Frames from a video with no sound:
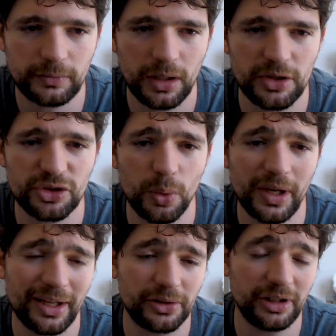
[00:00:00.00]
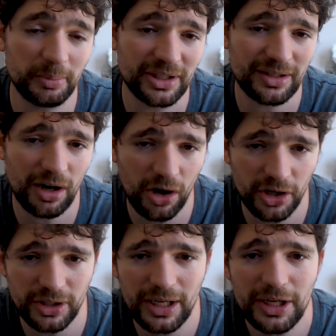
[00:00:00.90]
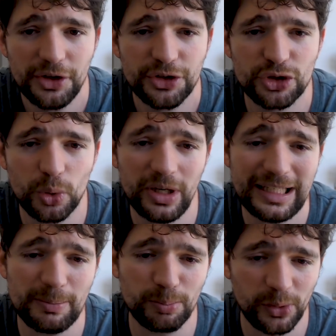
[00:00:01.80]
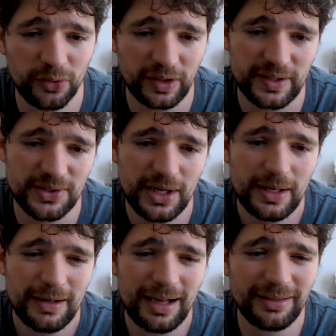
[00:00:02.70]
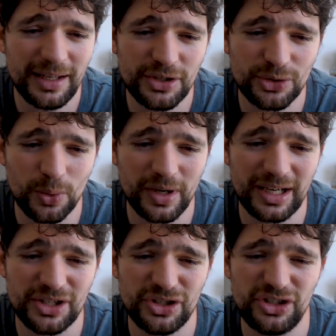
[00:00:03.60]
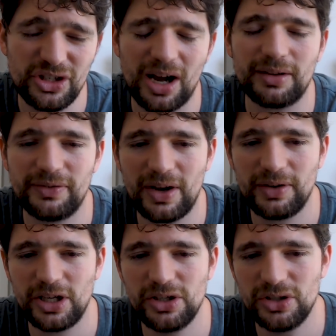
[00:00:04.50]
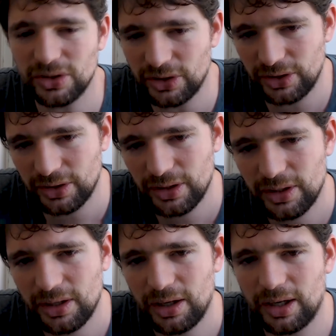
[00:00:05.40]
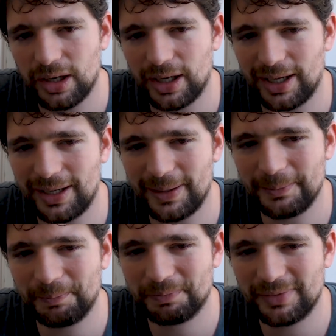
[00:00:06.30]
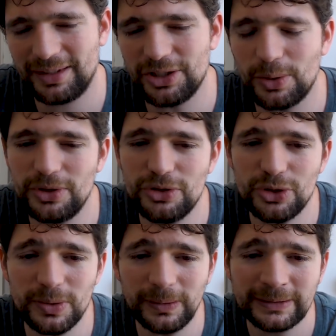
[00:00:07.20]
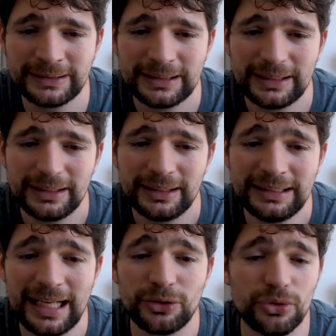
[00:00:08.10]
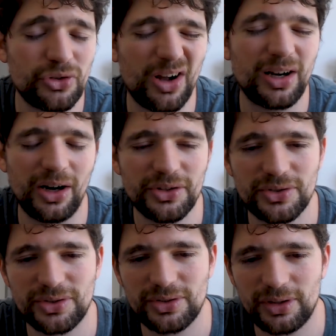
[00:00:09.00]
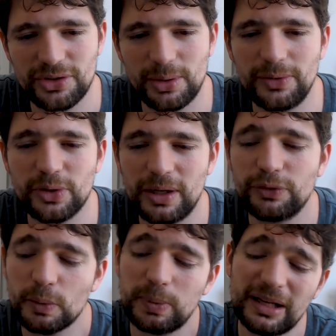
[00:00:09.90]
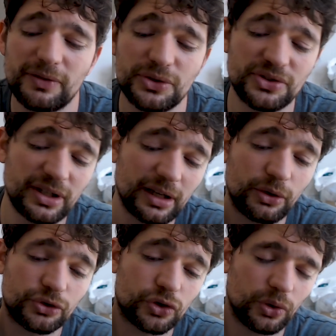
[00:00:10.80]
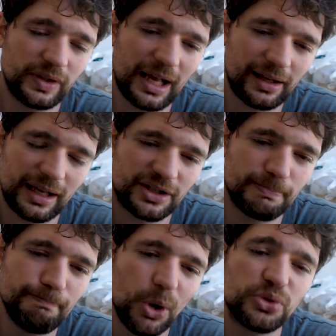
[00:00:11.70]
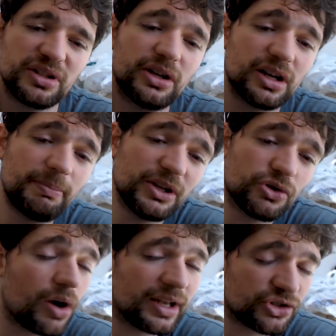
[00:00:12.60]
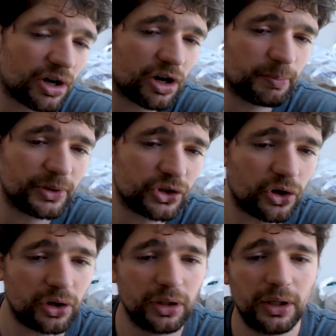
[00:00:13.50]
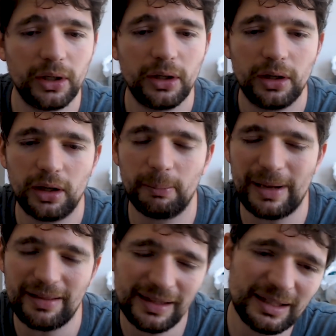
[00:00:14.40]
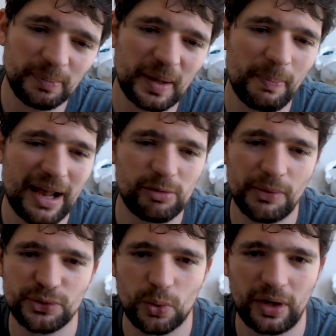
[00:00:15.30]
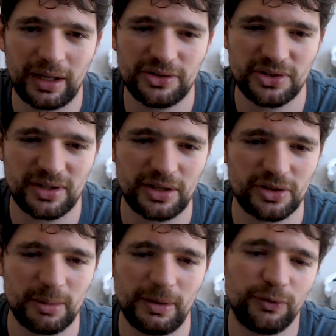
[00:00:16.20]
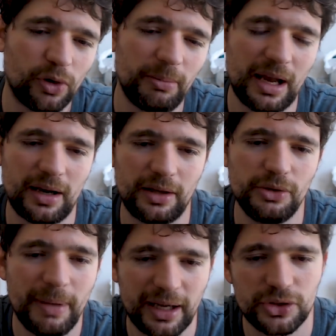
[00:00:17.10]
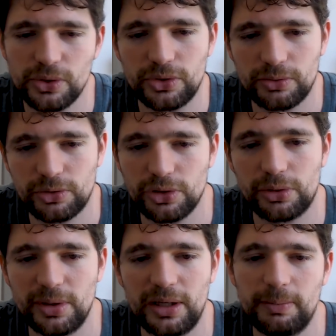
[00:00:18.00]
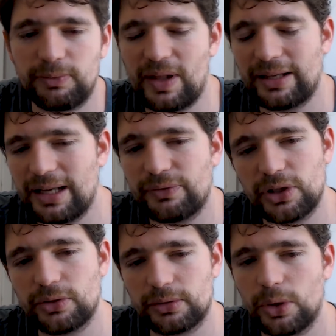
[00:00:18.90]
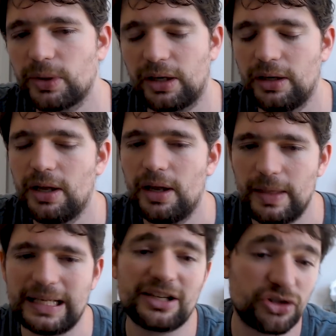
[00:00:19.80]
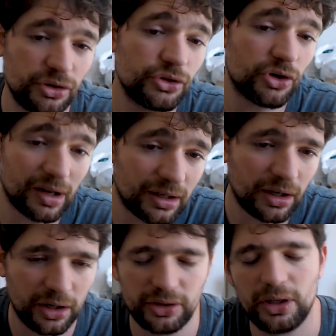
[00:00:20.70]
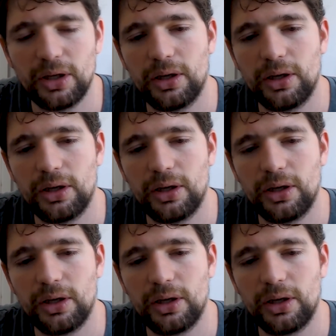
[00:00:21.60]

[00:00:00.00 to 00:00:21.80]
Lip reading: Skulking Killer, limited card. Soaring the Mirthless. I think Soaring is not very good. You do get to draw cards. So if you're playing versus a control deck, it's mostly going to be draw an extra card per turn. But I think the play pattern with Soaring is just that it's going to be 4 mana, you make a 2/3 Flying Life token. The next turn you draw a card.